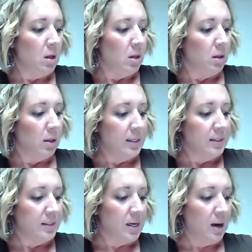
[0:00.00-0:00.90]

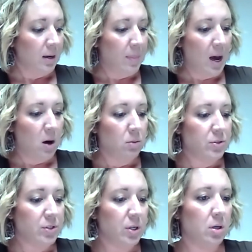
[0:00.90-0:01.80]
Let's talk about
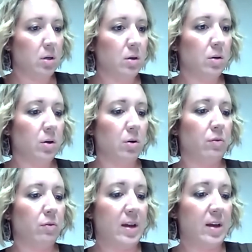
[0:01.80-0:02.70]

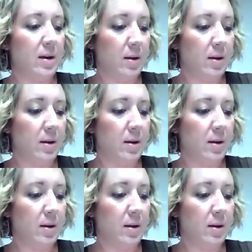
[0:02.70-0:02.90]
COVID.